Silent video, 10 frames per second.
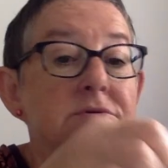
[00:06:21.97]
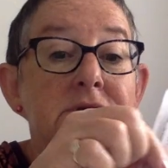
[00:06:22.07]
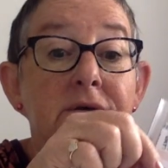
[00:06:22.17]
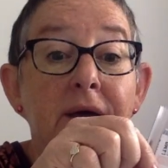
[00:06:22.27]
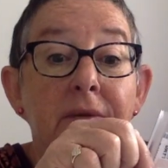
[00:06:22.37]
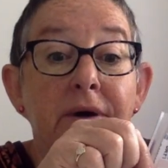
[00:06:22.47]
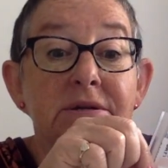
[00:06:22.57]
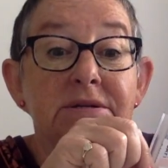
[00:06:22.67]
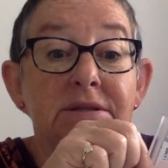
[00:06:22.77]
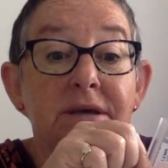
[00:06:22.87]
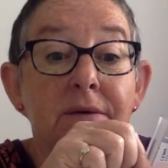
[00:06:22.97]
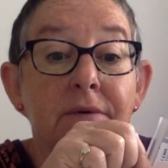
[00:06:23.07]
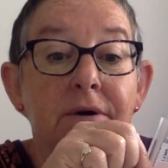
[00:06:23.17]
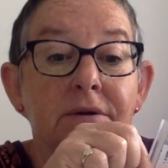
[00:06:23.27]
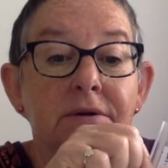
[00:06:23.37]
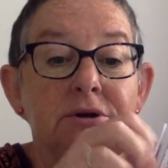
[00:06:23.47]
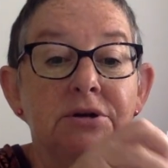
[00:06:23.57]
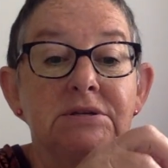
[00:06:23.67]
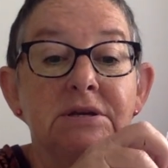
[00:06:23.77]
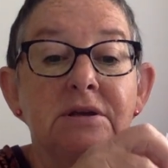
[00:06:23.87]
So that went in that one. You can
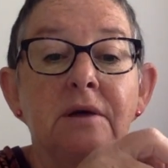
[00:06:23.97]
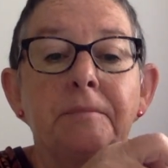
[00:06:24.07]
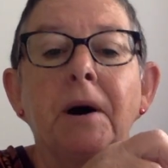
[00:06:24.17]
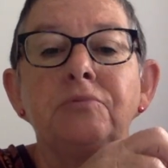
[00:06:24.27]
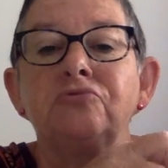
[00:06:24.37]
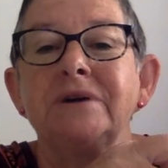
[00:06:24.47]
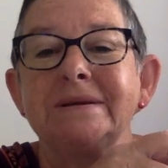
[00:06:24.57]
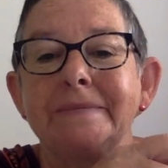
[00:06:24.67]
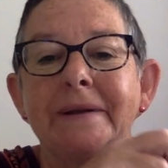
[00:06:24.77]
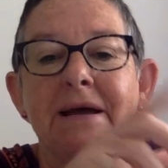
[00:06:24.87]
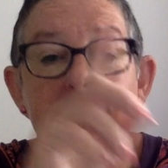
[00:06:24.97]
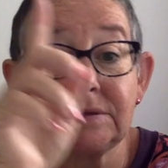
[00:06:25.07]
see, Bible reading plans.